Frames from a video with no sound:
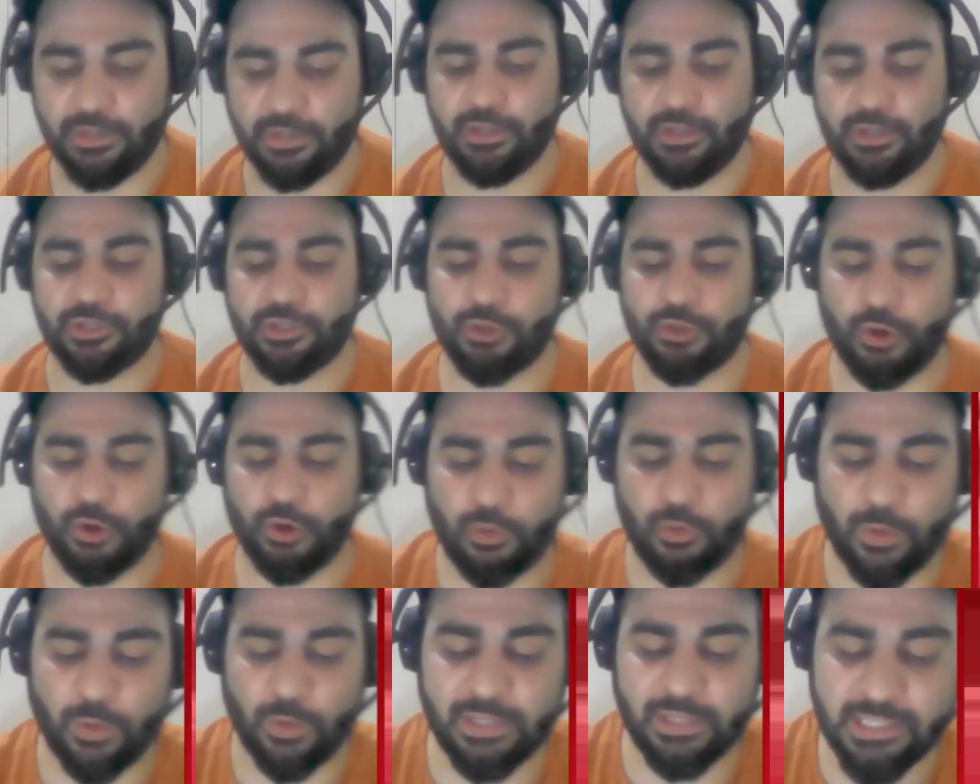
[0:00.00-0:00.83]
So
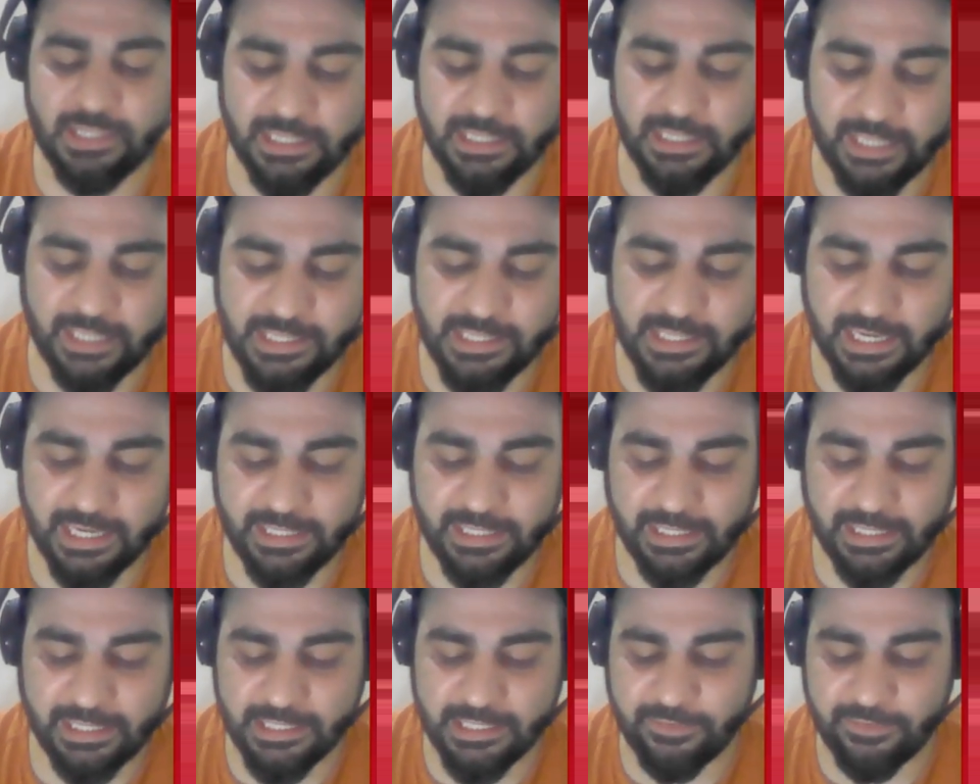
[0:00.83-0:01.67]
what these increasing and
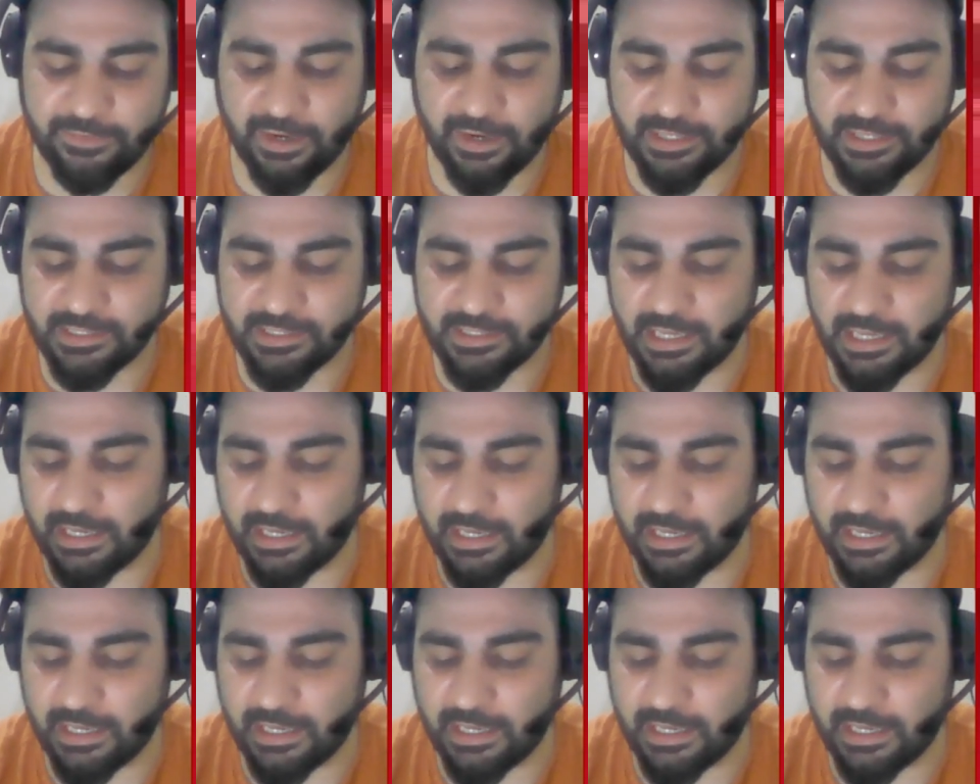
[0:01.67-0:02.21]
decreasing functions are.